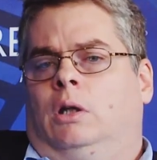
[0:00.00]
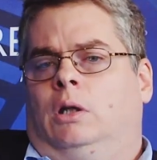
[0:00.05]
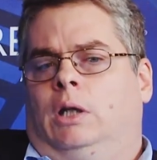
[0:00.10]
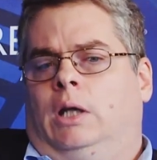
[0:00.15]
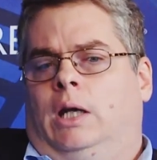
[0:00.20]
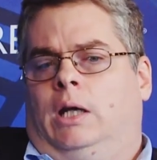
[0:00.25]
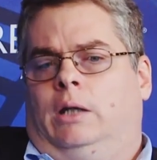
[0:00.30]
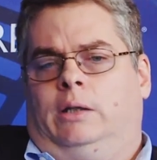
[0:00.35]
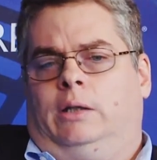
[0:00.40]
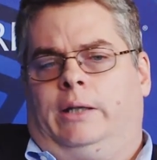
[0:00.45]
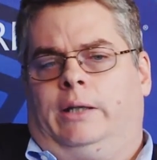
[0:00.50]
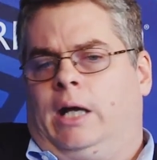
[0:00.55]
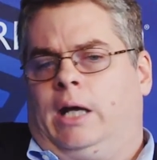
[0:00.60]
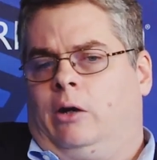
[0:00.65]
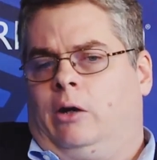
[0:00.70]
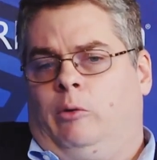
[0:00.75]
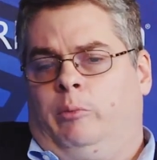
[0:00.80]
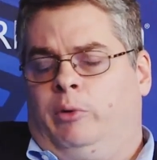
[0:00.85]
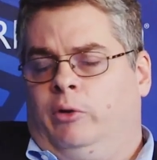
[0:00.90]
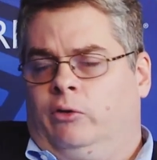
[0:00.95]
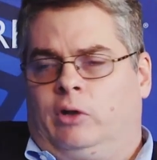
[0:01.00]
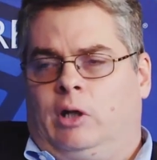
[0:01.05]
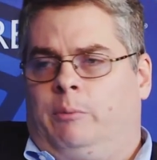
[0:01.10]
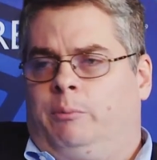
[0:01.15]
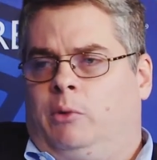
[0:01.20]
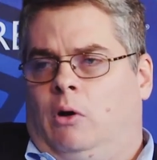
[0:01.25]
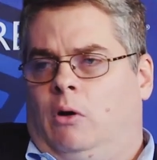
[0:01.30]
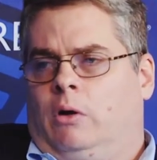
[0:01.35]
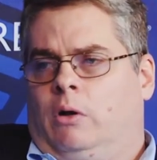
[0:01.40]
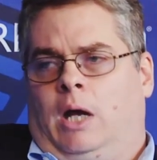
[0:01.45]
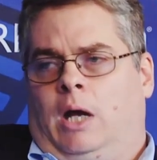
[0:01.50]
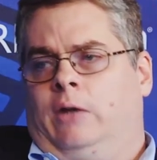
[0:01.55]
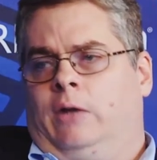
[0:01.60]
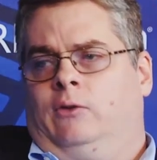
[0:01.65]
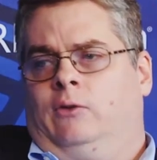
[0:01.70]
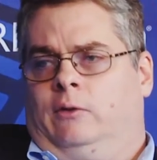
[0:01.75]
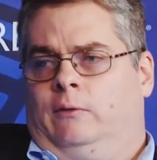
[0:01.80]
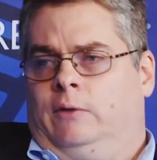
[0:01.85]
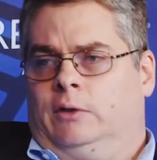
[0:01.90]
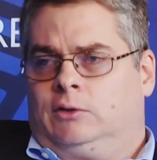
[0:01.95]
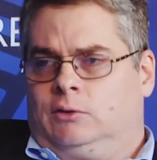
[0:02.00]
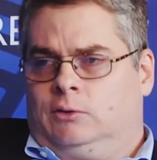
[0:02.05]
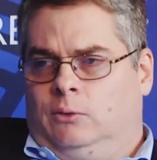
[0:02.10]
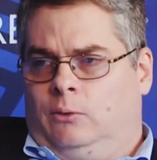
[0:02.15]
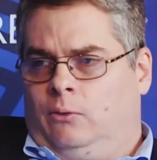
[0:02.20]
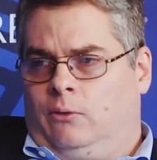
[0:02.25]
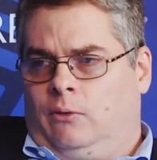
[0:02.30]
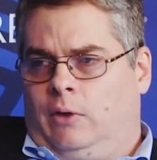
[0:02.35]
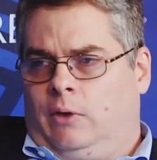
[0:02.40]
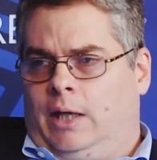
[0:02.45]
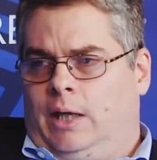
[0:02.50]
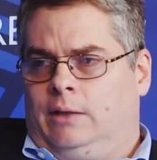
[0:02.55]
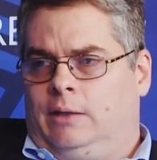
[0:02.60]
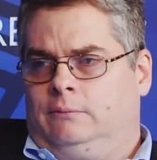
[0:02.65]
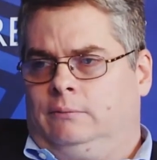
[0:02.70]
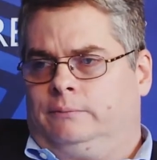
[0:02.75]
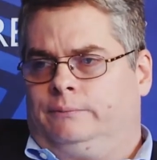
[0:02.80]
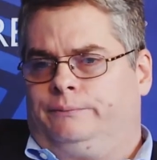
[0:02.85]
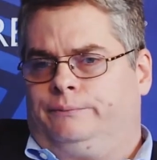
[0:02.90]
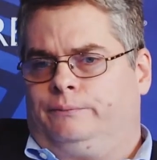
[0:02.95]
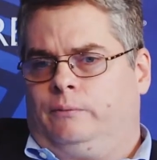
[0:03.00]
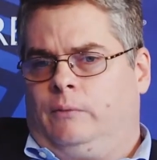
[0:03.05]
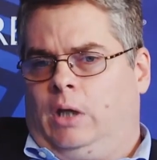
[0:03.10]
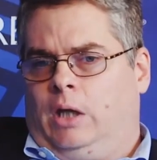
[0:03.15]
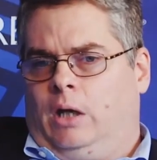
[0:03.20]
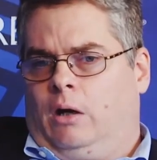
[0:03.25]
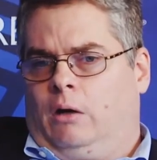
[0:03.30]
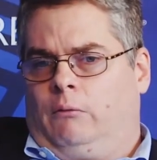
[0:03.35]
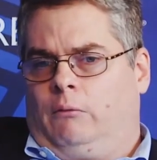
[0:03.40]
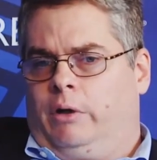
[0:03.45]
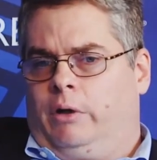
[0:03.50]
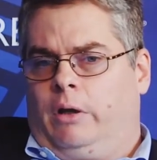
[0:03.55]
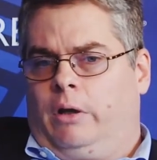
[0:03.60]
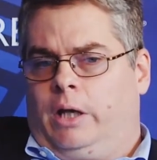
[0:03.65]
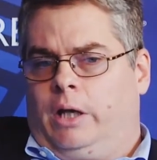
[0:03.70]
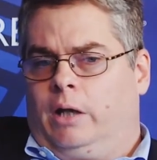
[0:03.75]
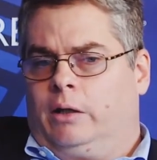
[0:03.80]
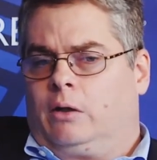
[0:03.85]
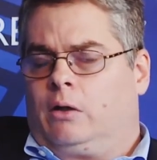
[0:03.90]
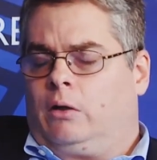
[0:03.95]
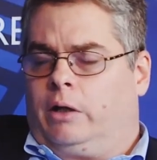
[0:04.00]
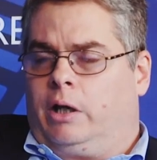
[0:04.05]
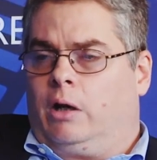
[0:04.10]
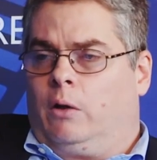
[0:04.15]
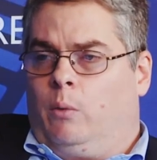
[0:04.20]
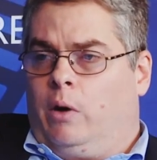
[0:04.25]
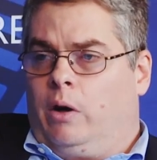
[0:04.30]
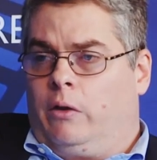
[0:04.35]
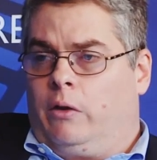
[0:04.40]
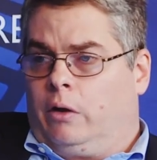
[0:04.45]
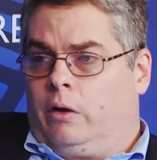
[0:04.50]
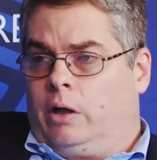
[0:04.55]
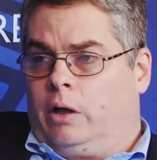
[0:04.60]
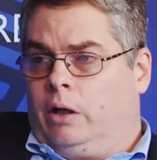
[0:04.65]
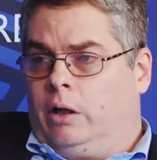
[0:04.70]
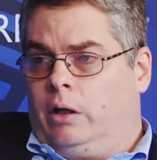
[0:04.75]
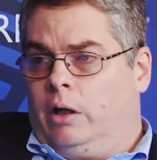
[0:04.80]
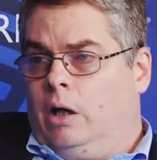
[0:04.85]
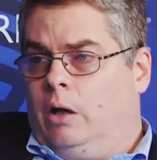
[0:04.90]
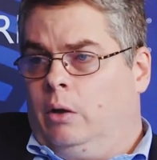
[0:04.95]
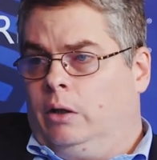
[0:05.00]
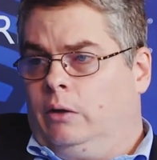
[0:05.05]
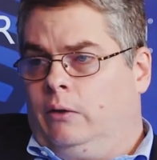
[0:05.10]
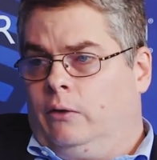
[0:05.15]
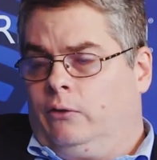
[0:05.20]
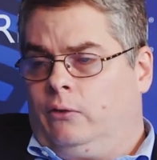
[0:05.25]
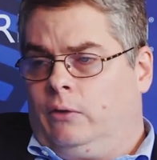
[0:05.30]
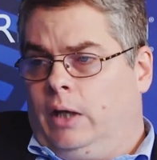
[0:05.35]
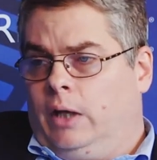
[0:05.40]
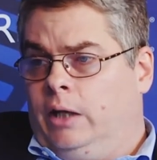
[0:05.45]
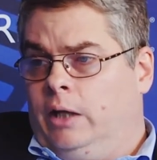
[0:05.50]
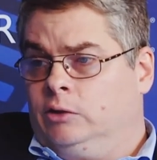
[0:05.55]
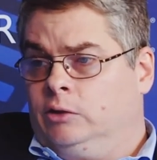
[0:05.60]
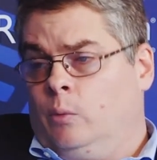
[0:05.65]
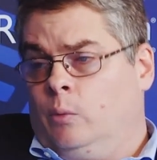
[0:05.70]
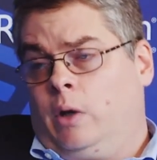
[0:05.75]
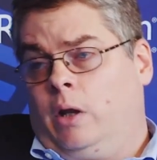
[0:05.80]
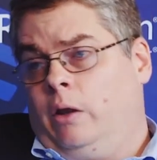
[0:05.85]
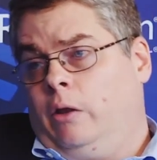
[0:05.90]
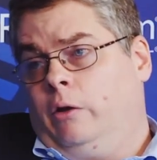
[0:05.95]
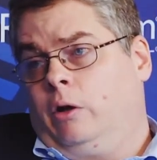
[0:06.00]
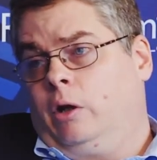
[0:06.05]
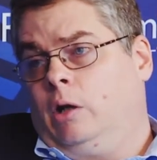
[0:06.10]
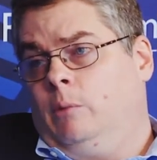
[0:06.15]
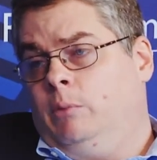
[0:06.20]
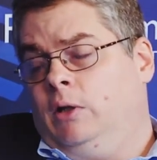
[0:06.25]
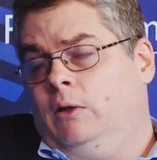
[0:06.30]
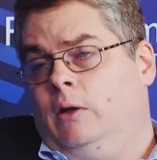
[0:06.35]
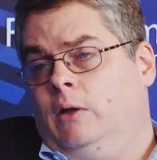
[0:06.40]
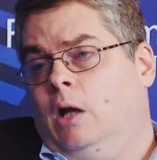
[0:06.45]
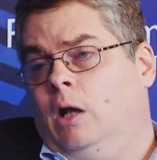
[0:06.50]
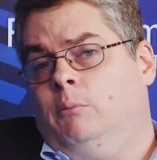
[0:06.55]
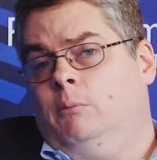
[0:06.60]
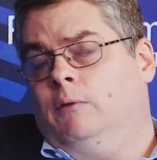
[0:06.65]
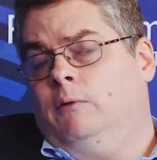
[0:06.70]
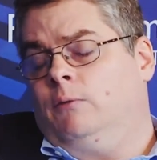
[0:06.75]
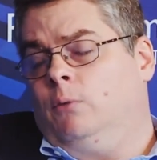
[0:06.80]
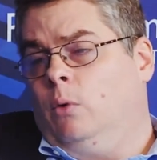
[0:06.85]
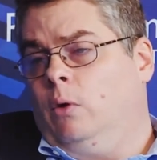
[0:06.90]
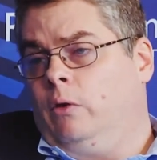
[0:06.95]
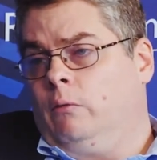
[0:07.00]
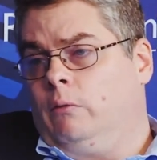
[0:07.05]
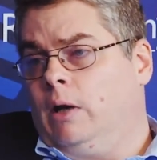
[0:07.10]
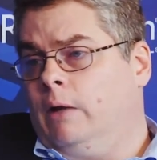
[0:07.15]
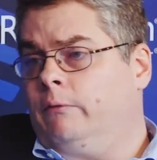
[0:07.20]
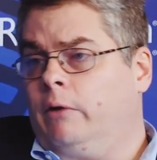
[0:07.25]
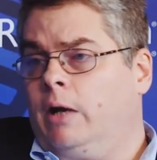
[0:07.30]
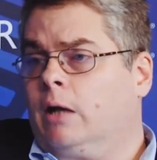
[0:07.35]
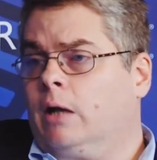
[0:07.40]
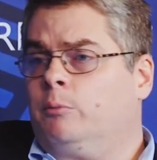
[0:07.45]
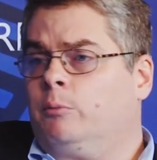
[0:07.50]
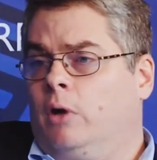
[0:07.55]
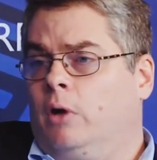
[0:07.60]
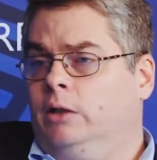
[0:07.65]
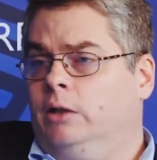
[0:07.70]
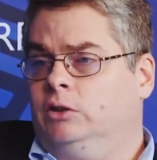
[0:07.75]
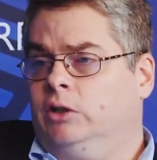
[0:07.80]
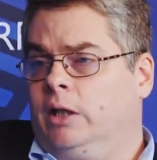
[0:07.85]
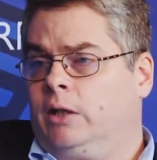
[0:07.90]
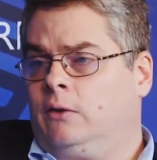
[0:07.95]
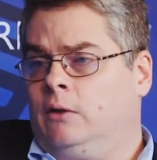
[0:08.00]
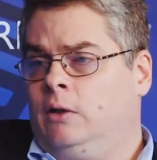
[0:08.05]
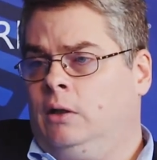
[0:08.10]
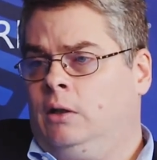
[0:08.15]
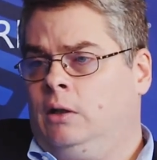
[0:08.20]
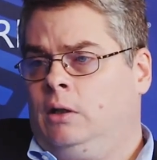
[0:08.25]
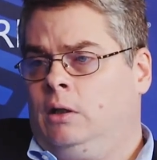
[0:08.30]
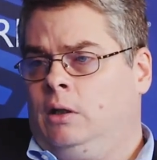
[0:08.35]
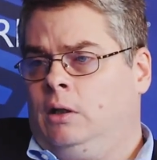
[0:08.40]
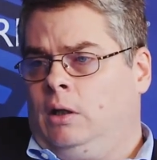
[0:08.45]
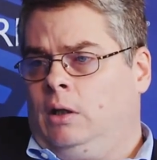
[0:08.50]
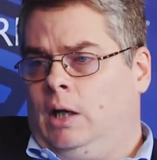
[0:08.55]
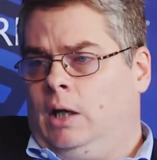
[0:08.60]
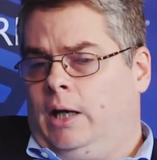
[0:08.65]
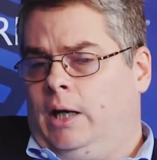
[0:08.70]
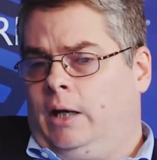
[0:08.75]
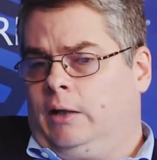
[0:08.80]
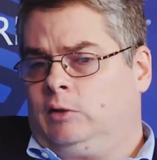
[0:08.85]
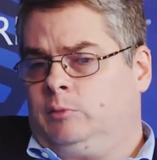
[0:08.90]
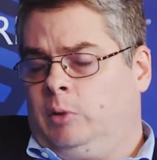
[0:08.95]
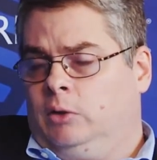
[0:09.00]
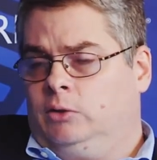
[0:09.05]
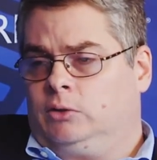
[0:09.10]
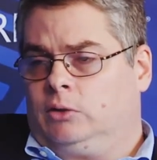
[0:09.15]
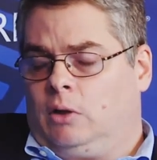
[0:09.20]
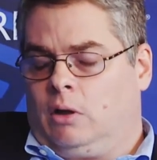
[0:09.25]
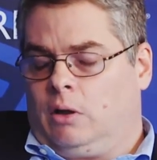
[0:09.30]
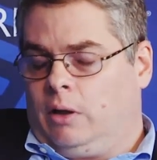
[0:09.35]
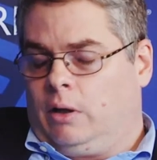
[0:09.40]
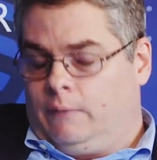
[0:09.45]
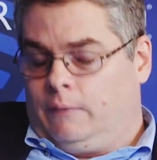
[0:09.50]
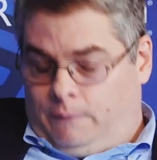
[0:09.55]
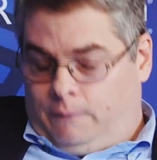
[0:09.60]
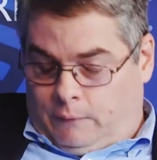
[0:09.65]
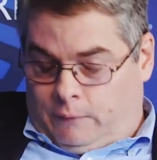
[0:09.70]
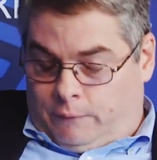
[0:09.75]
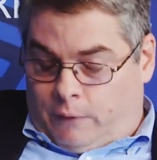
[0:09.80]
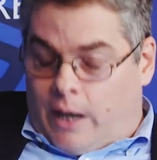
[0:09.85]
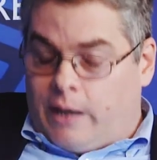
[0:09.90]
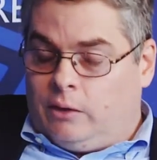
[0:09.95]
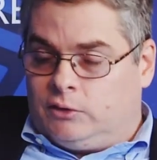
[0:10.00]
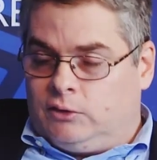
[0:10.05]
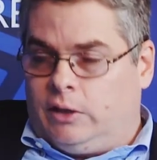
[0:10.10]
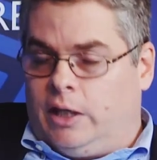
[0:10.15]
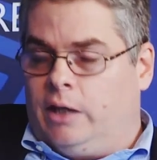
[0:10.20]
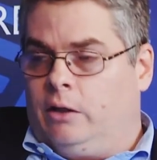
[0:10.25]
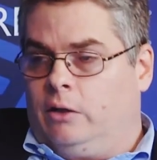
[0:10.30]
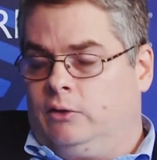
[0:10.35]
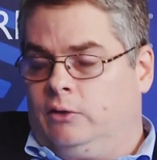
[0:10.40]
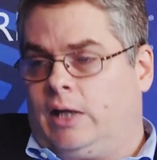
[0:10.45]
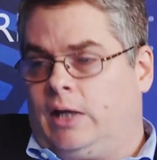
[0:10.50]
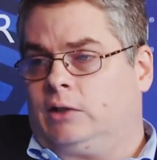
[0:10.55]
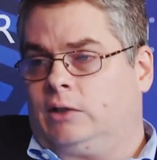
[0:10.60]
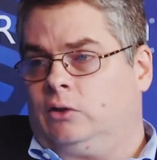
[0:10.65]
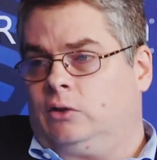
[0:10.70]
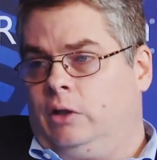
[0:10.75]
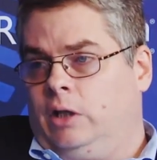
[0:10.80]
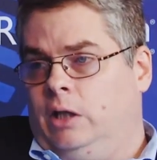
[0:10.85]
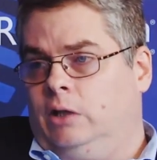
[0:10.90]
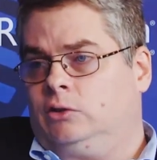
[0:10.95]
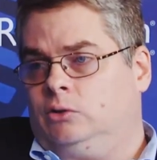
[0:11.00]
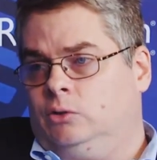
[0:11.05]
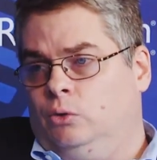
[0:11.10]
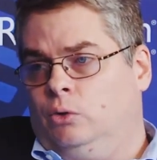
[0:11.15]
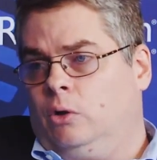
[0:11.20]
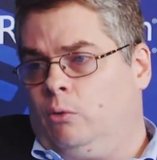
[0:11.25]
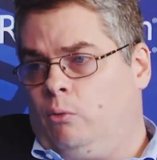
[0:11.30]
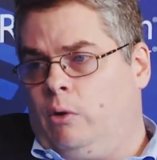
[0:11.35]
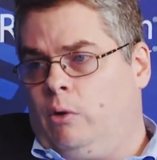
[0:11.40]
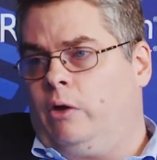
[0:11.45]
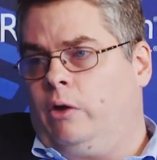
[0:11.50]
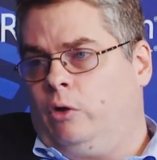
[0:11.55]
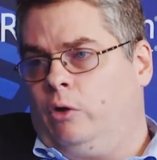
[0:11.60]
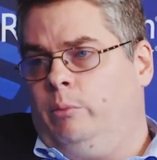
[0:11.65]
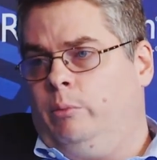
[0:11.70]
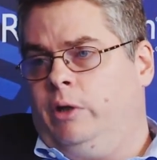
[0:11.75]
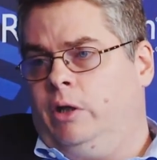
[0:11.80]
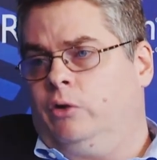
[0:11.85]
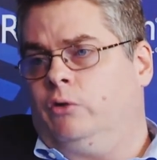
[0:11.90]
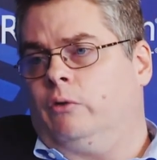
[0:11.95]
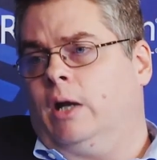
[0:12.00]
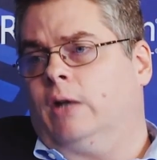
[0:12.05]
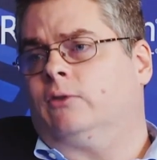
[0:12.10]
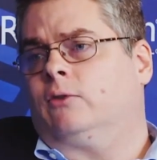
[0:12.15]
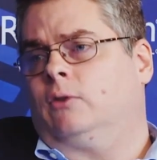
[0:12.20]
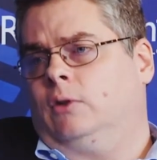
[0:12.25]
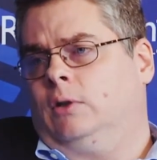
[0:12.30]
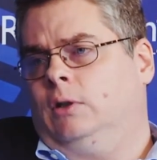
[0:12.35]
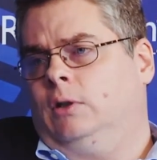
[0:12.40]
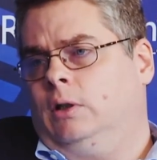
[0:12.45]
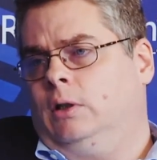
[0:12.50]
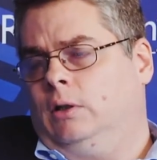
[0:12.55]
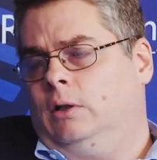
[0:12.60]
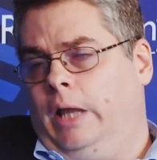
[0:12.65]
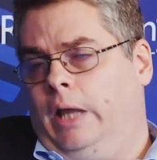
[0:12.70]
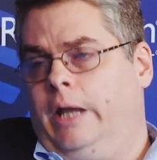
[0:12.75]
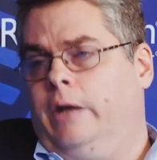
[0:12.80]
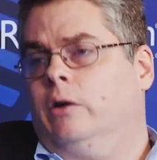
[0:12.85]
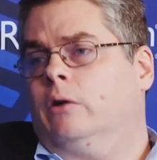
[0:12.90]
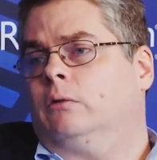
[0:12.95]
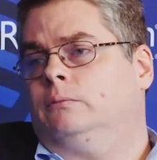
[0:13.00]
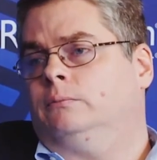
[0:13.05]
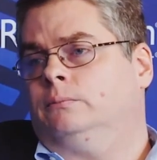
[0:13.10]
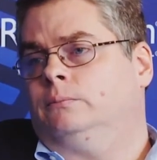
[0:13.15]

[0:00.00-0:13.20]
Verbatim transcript: Uh, now that opens up all kinds of issues that are really unclear where they're going to go at this stage and whether they're going to be done before the RevRec project uh, exposure or the, the final standard is actually issued or whether they'll be addressed later,